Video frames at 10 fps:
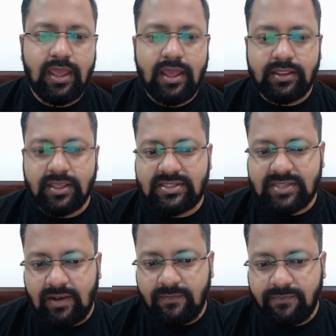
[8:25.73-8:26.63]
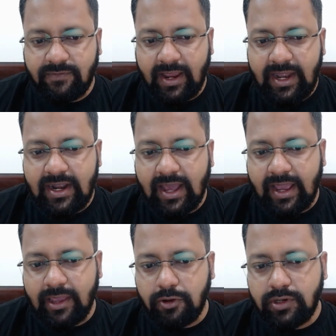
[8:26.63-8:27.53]
the sulfide
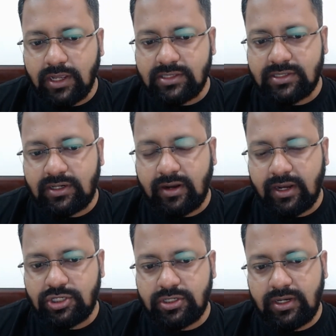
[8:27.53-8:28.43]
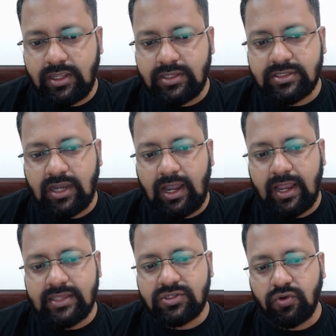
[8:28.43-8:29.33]
ion concentration is
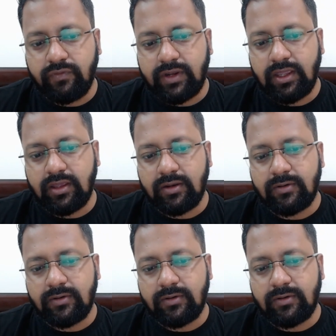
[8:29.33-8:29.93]
less over here.